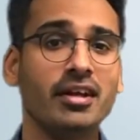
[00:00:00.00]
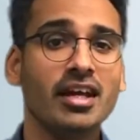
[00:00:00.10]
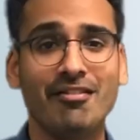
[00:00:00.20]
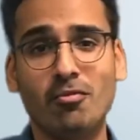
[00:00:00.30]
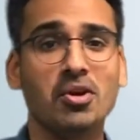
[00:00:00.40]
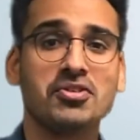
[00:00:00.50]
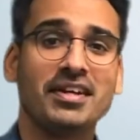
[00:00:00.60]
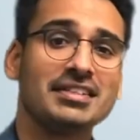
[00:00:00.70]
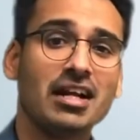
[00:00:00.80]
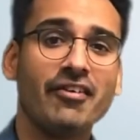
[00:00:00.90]
If you want to
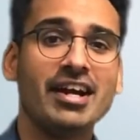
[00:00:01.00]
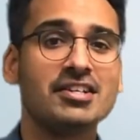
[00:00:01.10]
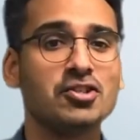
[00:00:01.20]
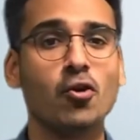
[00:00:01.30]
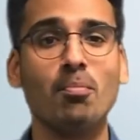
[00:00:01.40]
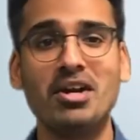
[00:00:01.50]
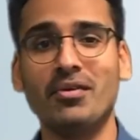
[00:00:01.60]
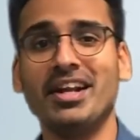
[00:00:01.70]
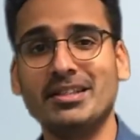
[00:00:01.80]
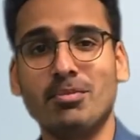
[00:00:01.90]
accelerate your
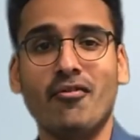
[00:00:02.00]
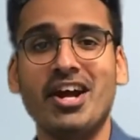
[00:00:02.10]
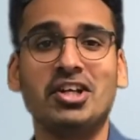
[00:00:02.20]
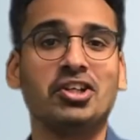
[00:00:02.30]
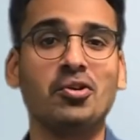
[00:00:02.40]
mineral exploration